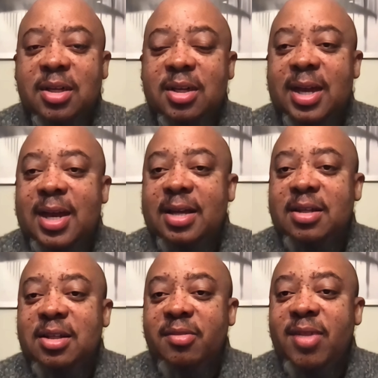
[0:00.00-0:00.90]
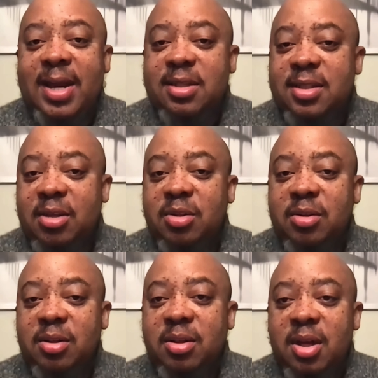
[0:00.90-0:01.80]
and the finance sector
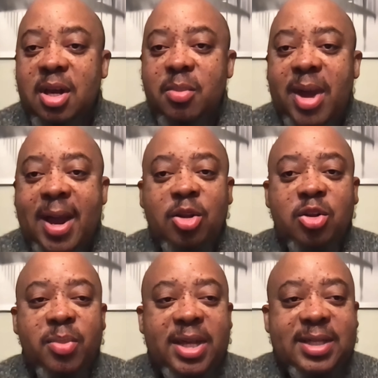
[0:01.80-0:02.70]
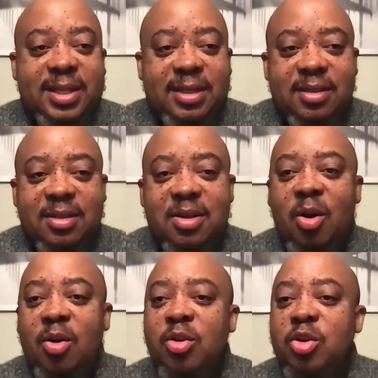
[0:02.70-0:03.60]
by automating
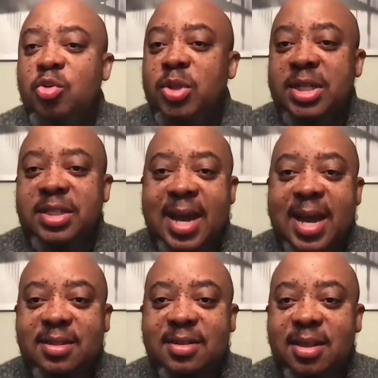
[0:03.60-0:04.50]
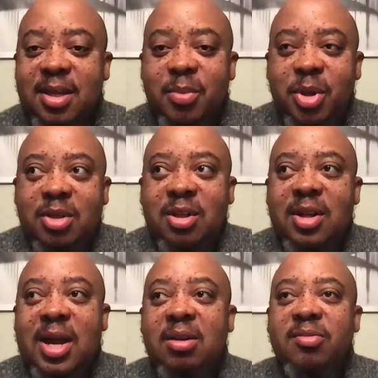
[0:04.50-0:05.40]
all those routine tasks. Because a
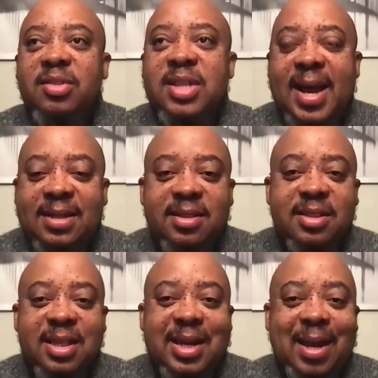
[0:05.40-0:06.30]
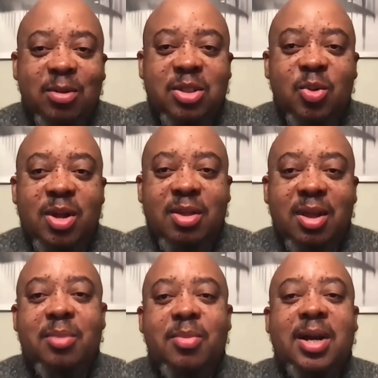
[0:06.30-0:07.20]
lot of tasks in accounting, when you
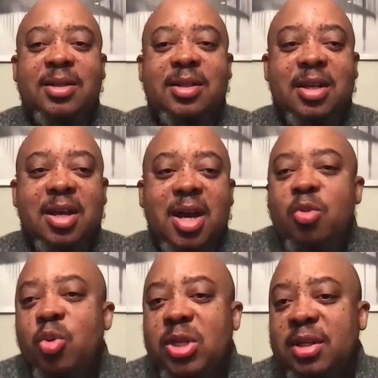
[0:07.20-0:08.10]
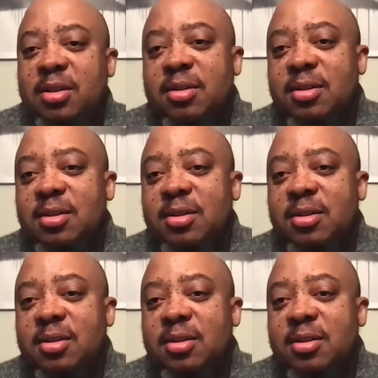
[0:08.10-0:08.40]
think about it, are routine.